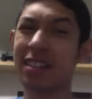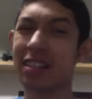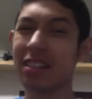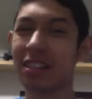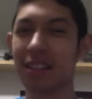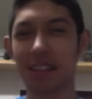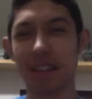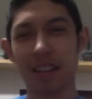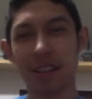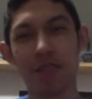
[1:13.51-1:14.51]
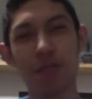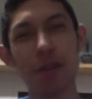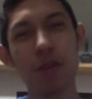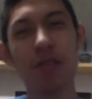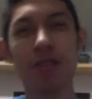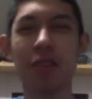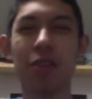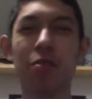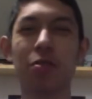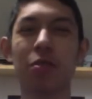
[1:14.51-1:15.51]
like explorers they
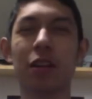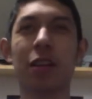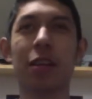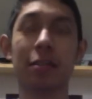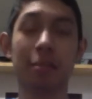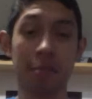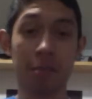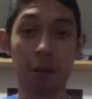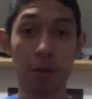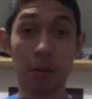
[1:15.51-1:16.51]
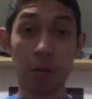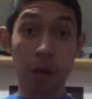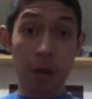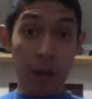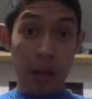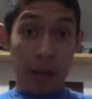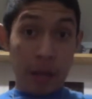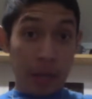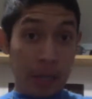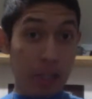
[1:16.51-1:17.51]
go to
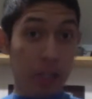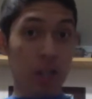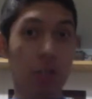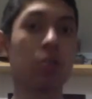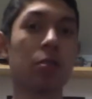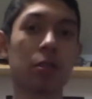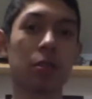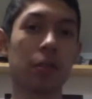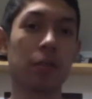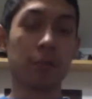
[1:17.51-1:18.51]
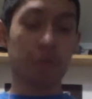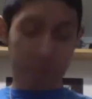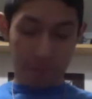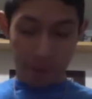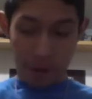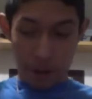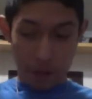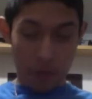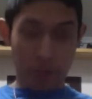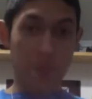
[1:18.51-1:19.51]
a jungle, far
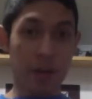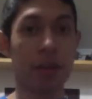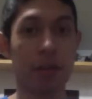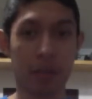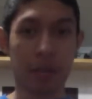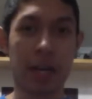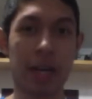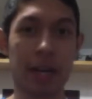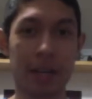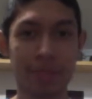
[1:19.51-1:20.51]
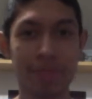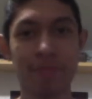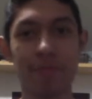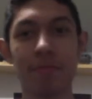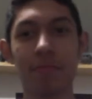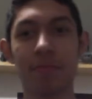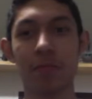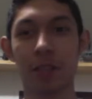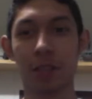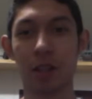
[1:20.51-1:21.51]
from America, cause